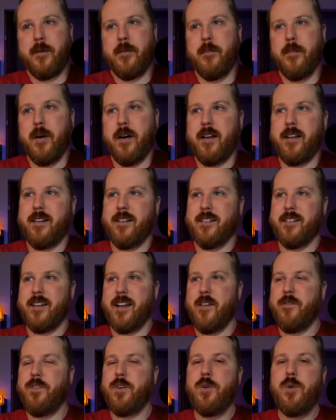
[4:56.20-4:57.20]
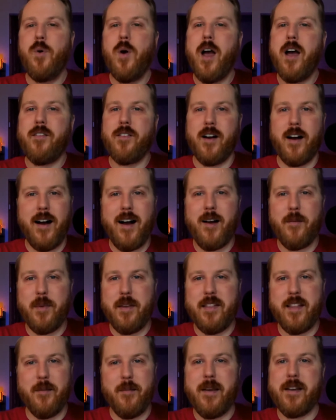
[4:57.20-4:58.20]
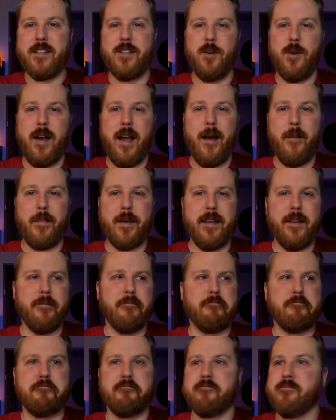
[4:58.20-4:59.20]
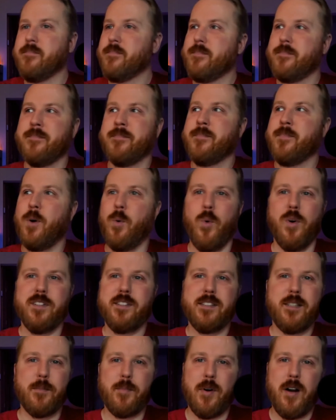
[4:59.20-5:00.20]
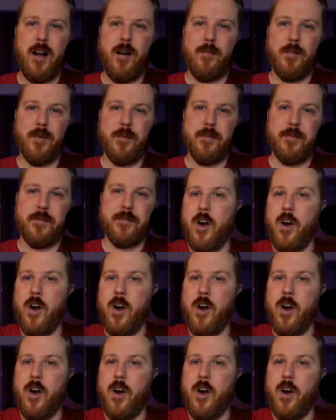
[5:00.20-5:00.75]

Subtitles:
but if you have a hobby that makes you happy, What's the problem?